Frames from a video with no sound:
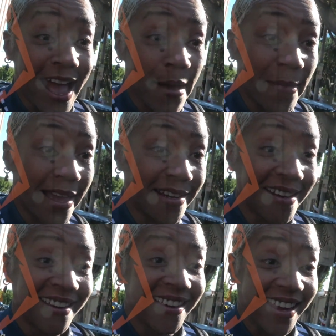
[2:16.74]
God made
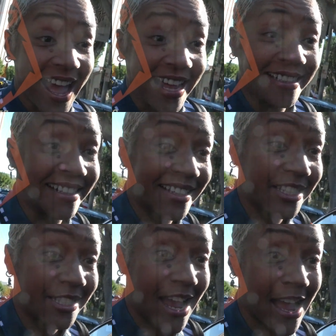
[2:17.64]
it. God did a
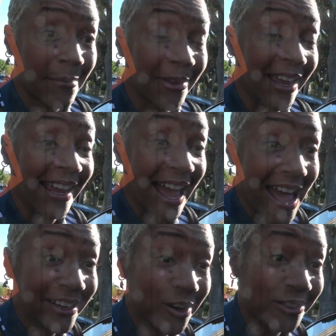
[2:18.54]
good job, and
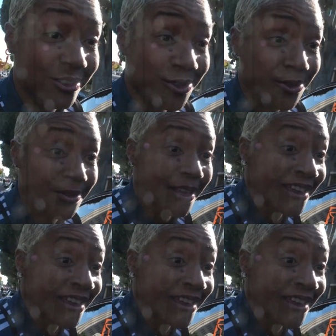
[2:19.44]
God mm -hmm. knows the truth.